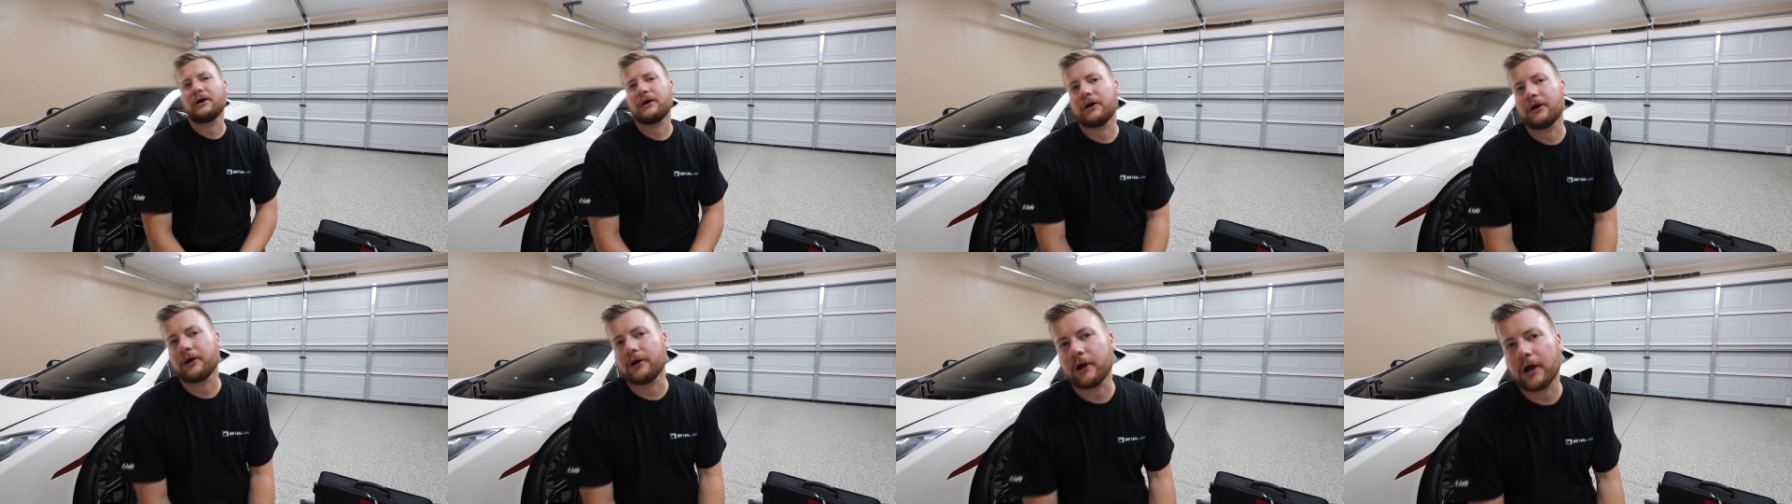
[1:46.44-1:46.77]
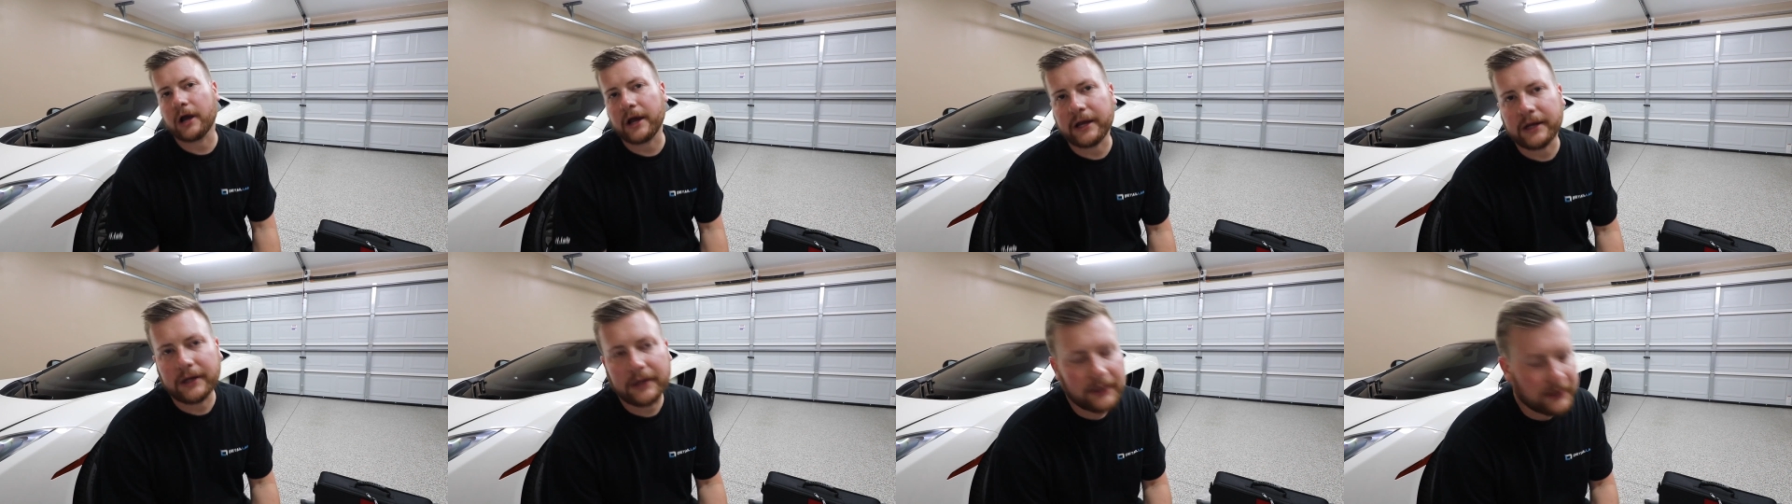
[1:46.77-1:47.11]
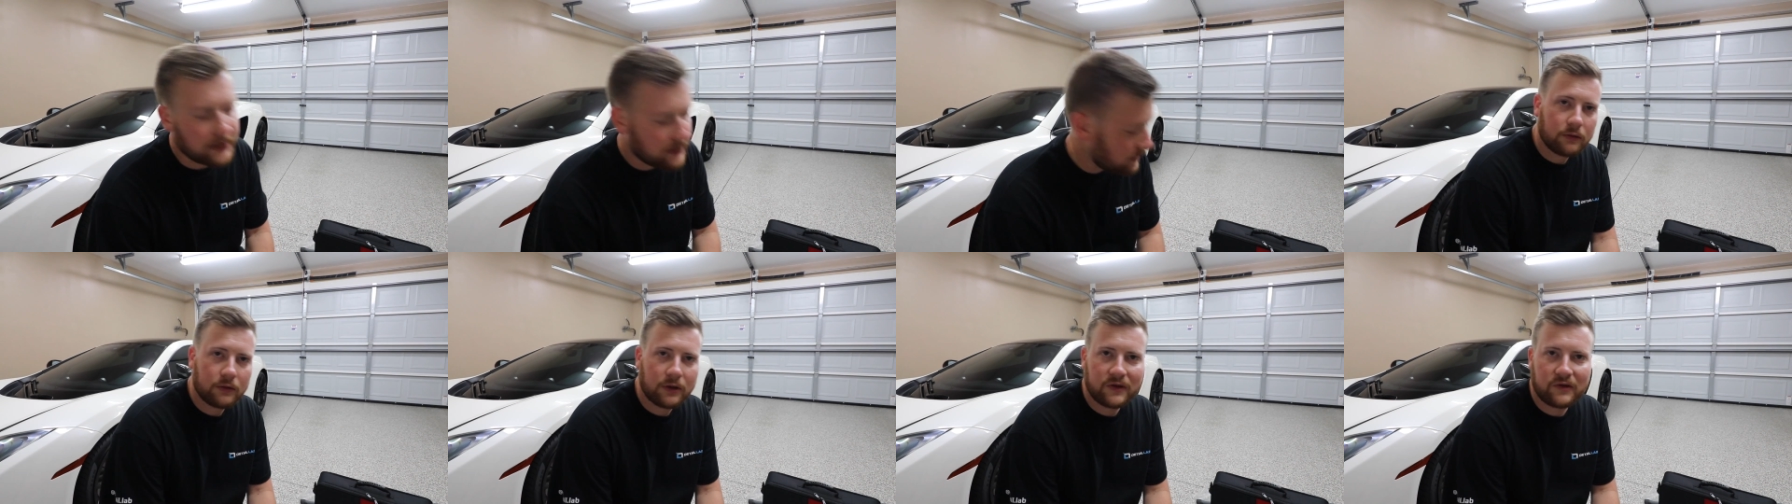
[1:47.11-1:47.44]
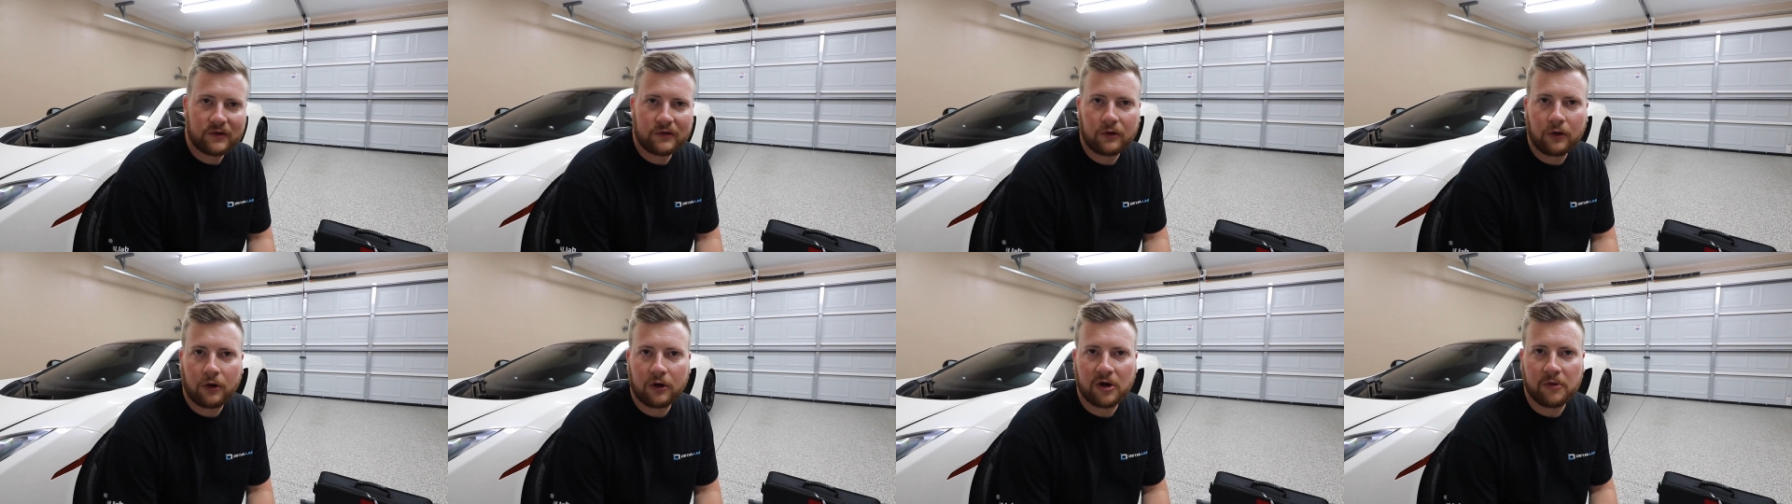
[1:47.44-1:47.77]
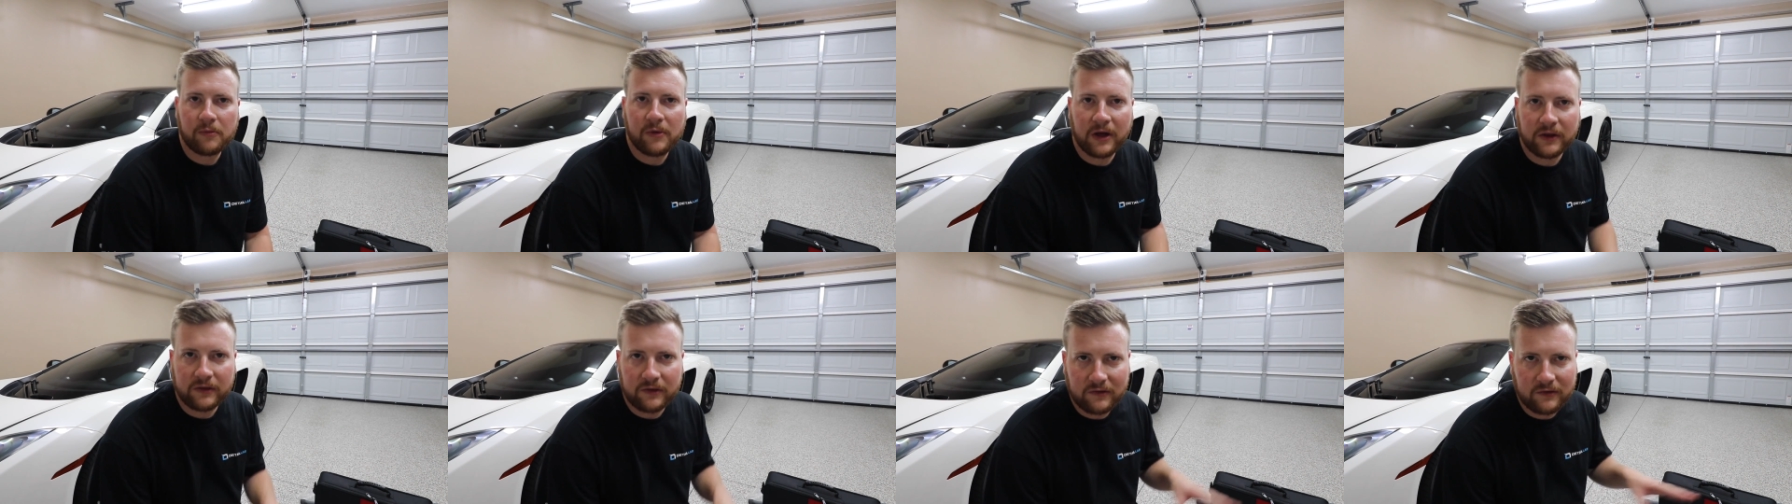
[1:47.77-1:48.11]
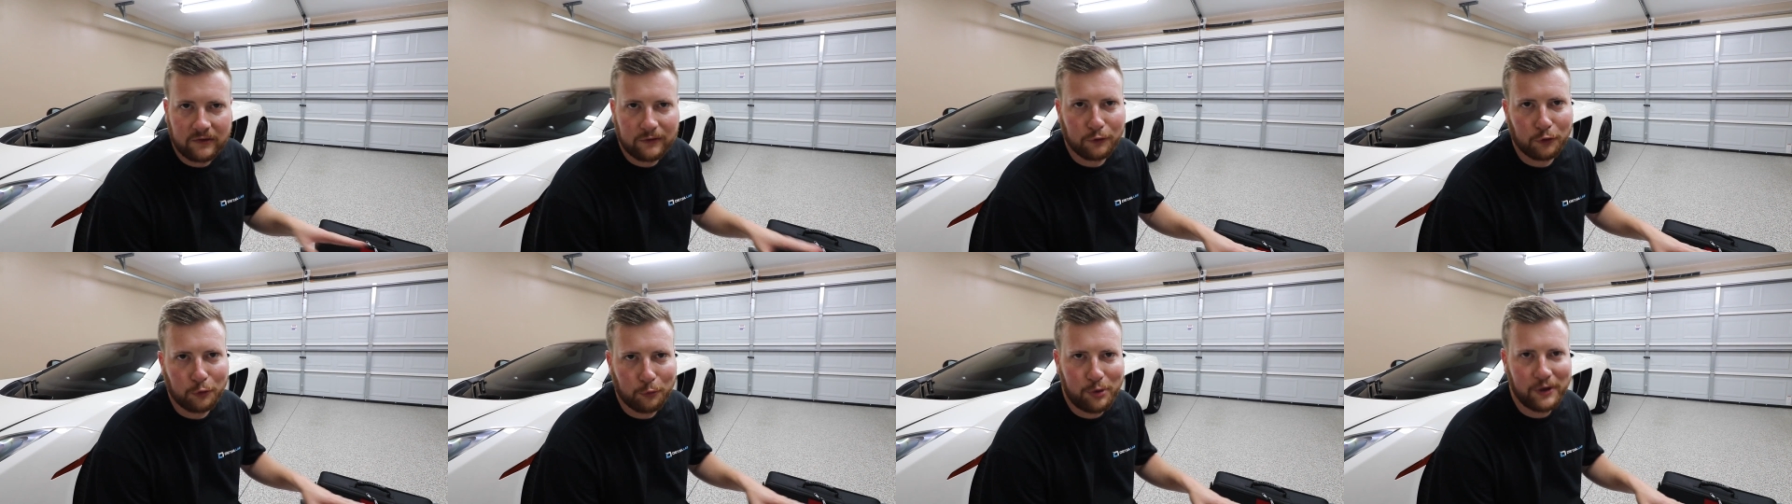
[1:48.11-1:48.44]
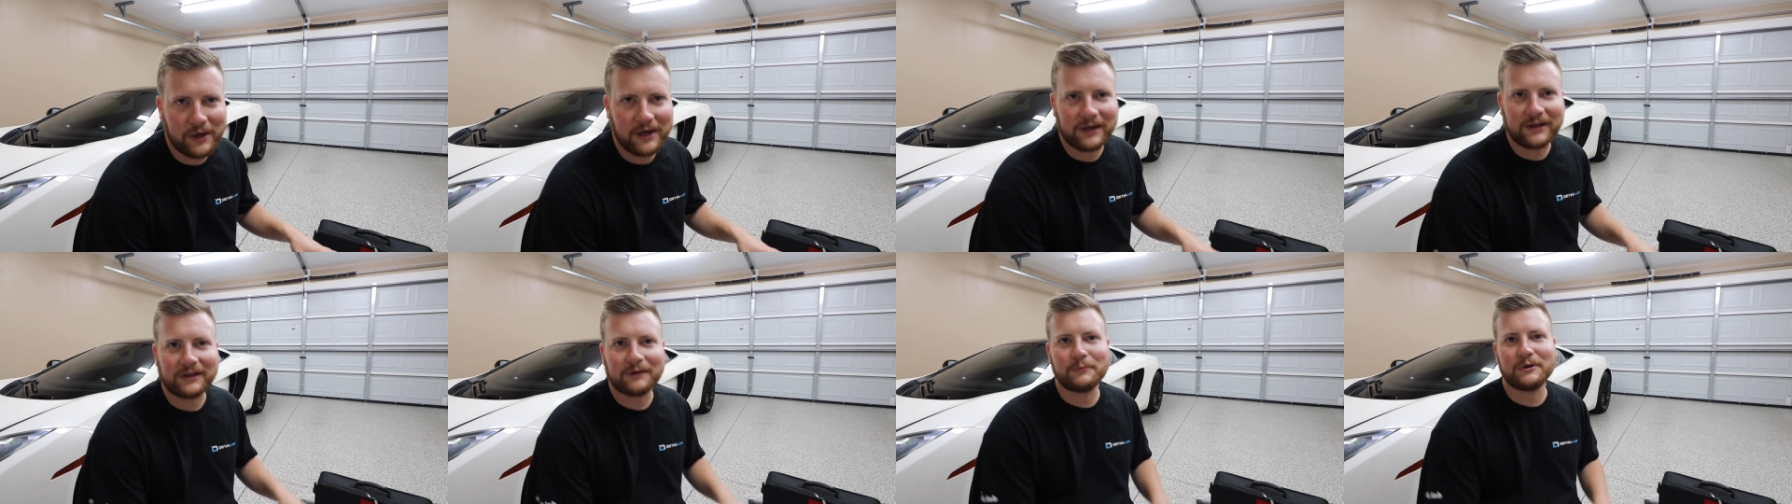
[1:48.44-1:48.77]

All right, let's talk about this a little bit.